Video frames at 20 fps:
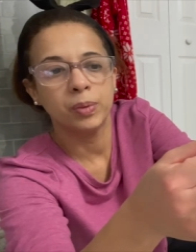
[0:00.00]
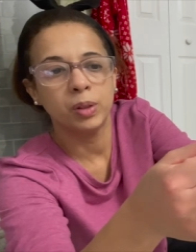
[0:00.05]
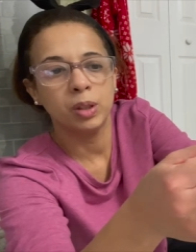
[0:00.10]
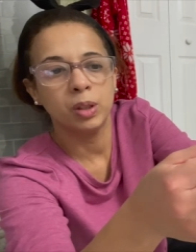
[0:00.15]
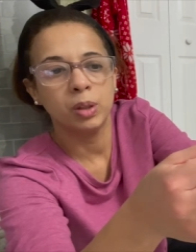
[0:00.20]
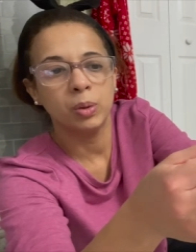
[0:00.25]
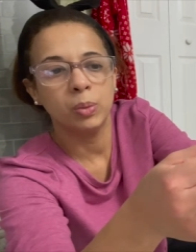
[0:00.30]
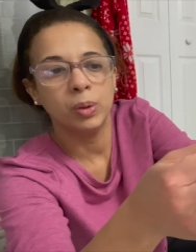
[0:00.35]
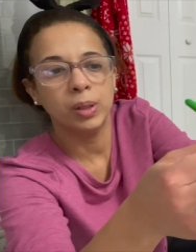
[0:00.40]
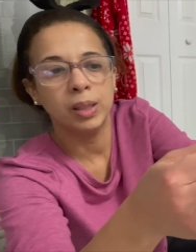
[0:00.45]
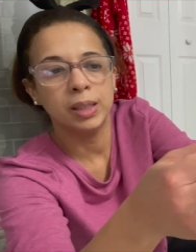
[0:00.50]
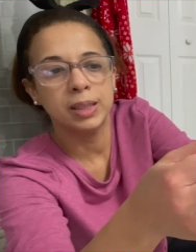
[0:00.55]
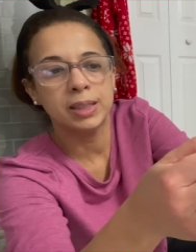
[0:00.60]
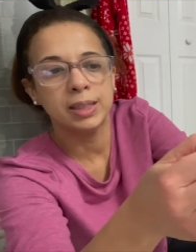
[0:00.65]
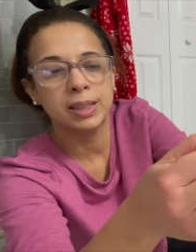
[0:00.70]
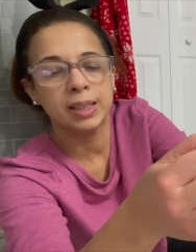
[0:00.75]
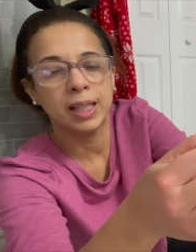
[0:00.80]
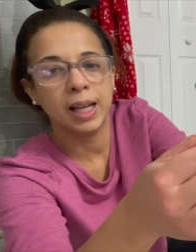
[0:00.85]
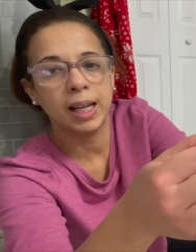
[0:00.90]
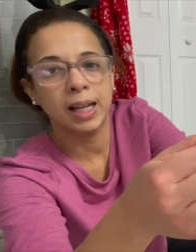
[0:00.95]
the one
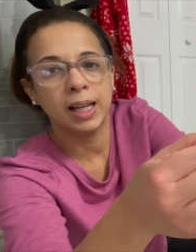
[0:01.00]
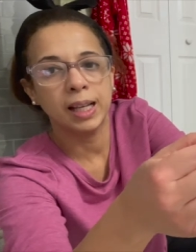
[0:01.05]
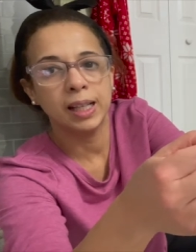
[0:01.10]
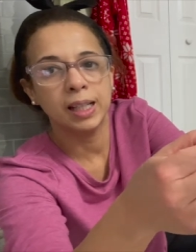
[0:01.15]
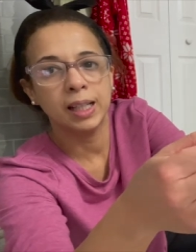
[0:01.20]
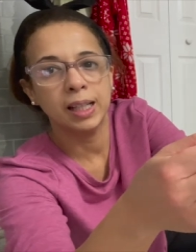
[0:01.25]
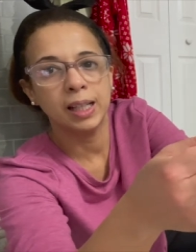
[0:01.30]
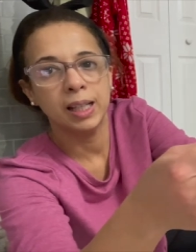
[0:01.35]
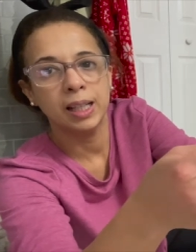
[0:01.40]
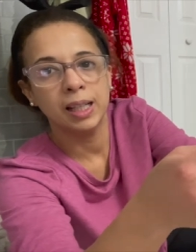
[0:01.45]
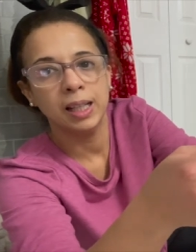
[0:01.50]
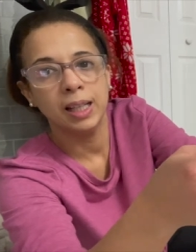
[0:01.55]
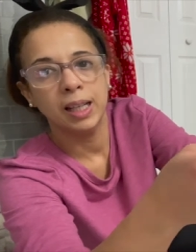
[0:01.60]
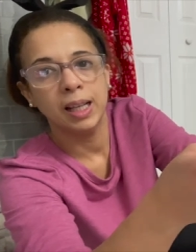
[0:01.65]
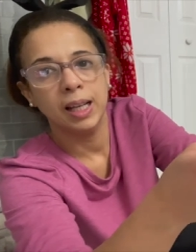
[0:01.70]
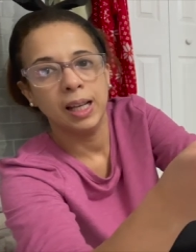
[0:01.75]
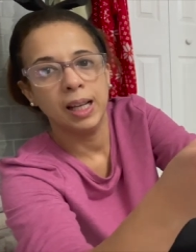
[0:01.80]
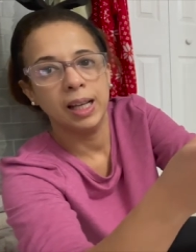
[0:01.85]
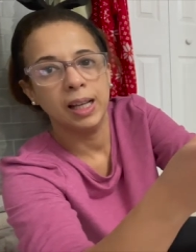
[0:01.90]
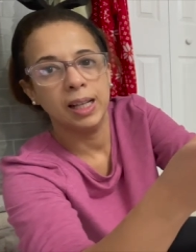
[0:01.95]
inside
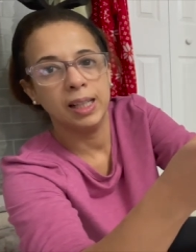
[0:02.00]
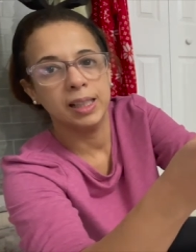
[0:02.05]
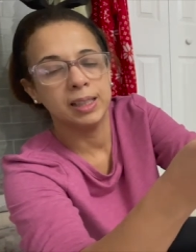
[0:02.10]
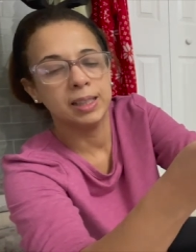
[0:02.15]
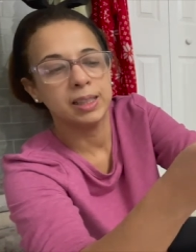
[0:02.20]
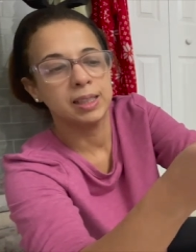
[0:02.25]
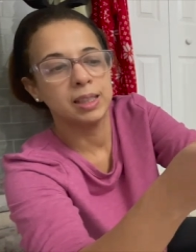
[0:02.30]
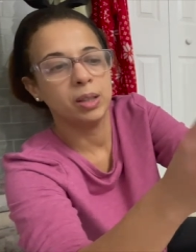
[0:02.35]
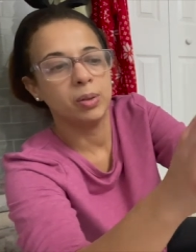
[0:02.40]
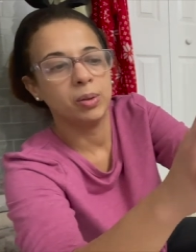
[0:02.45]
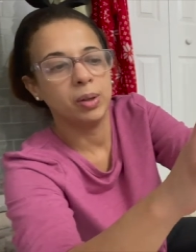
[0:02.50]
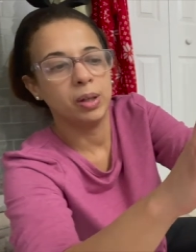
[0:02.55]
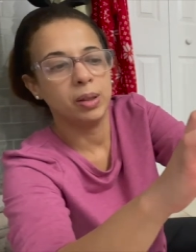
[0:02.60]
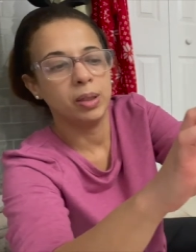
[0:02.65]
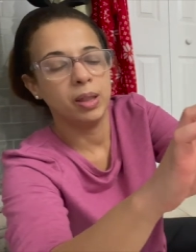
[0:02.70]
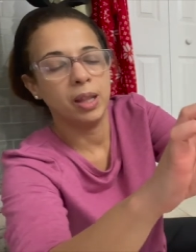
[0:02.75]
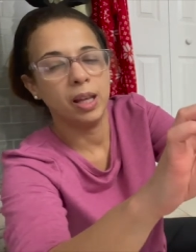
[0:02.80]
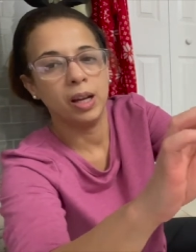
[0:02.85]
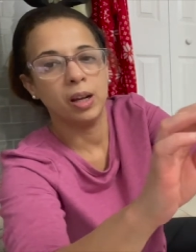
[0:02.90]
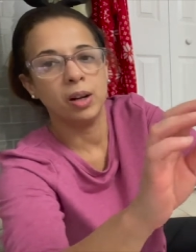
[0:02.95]
ends
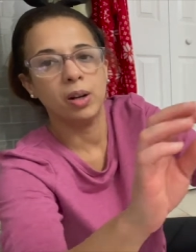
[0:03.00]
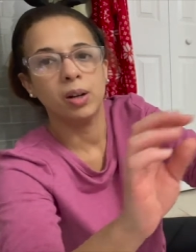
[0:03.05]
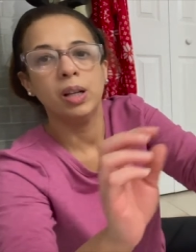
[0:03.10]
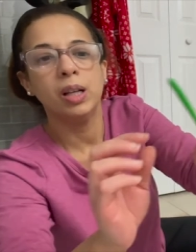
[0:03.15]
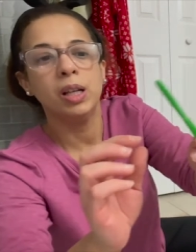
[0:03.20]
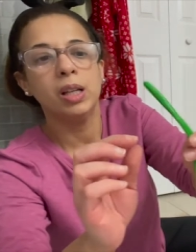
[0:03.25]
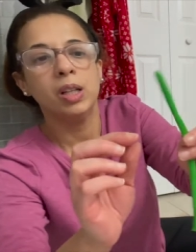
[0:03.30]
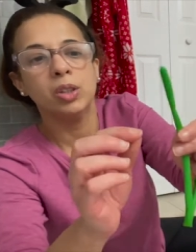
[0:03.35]
around there.